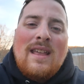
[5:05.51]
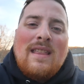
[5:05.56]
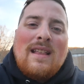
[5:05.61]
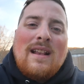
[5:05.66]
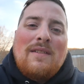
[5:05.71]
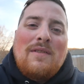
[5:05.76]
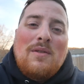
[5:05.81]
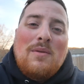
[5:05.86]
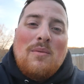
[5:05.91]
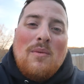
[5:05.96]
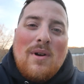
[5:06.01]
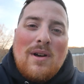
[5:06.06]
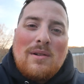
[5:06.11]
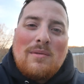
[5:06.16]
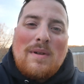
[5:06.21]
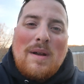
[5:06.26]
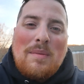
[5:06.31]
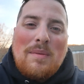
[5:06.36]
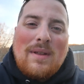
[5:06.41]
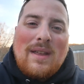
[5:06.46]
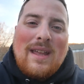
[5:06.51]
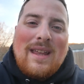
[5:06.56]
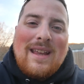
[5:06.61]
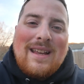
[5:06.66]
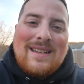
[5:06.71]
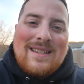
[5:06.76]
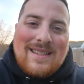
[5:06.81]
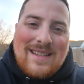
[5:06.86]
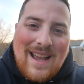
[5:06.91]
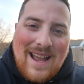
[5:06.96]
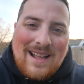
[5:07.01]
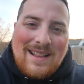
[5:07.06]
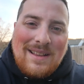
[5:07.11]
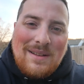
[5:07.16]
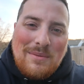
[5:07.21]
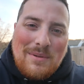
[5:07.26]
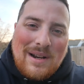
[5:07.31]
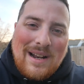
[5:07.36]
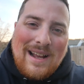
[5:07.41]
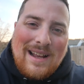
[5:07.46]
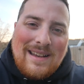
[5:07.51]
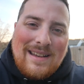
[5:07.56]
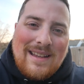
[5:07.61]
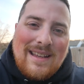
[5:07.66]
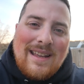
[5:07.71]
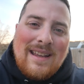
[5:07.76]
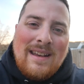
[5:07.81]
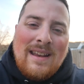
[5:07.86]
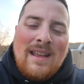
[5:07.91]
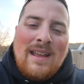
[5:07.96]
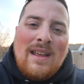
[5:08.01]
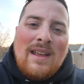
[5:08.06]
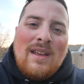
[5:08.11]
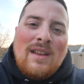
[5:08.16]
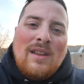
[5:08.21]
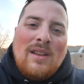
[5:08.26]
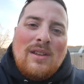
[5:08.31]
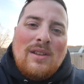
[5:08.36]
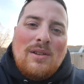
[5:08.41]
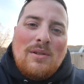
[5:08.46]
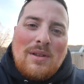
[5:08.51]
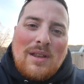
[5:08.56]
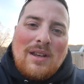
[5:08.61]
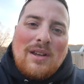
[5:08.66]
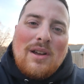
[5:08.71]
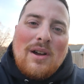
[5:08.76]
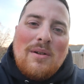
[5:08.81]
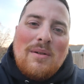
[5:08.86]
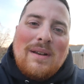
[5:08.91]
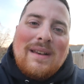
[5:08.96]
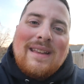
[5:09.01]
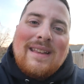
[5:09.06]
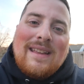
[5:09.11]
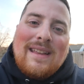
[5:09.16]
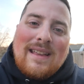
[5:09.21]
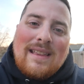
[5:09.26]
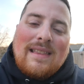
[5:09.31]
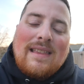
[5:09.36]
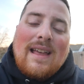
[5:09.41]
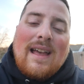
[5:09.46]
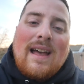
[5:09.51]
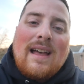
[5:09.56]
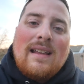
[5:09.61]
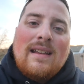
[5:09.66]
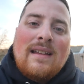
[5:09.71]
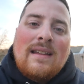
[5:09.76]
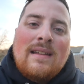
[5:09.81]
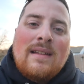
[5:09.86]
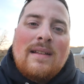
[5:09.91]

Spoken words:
that if you want to replicate exactly what I did, you can go and get that.